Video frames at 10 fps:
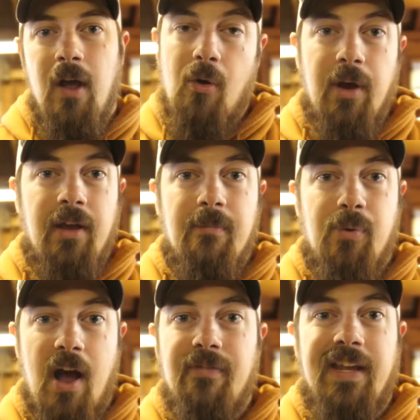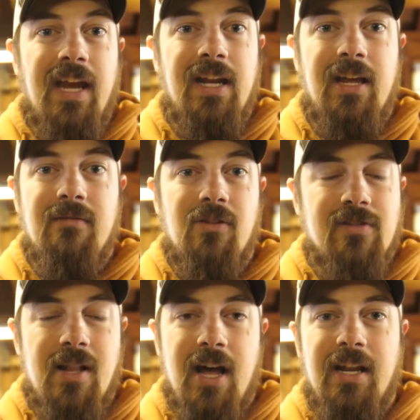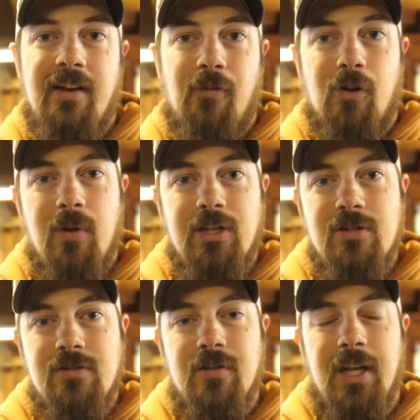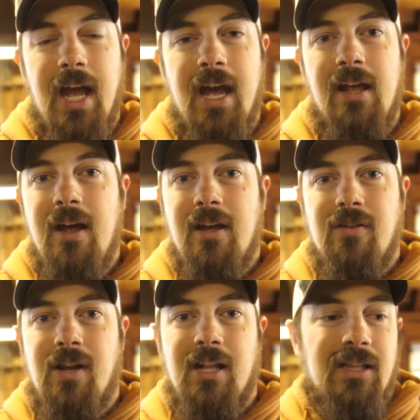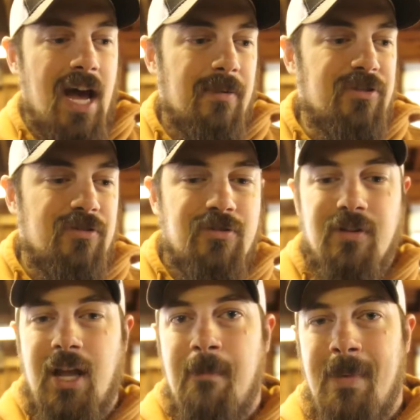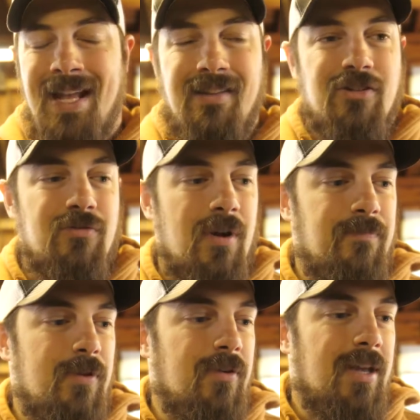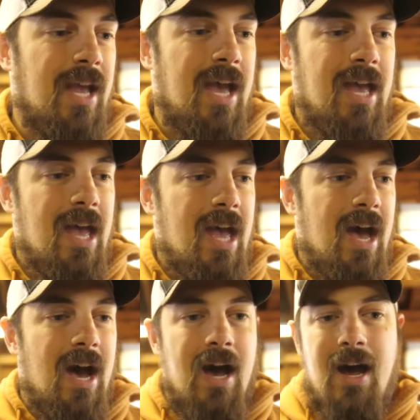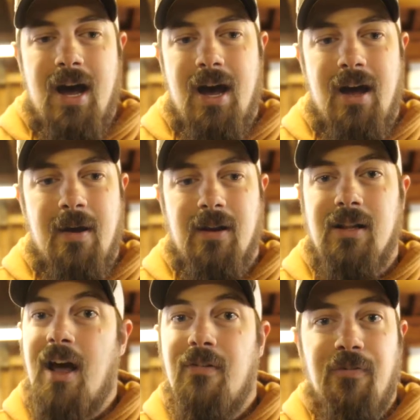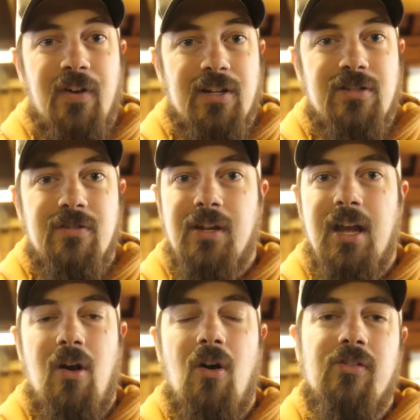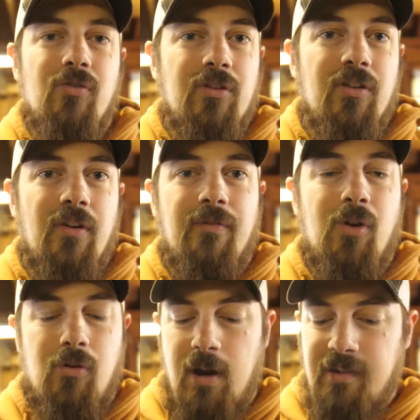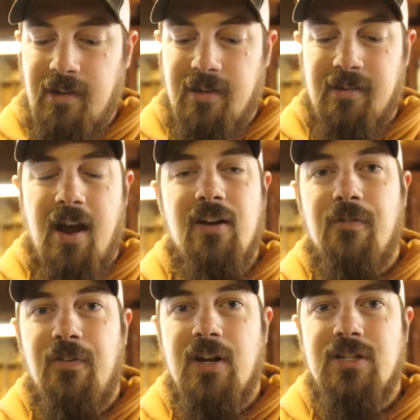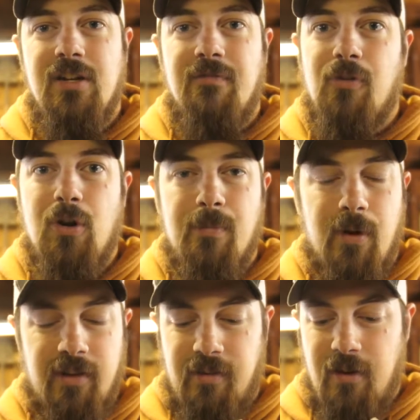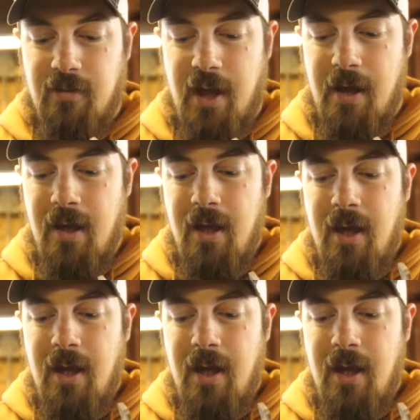Grow it, propagate it. There's a lot of different creatures you can get. You can get lobsters, you can get mantis shrimp, you can get clownfish, you can get all sorts of crazy designer fish and invertebrates and all that.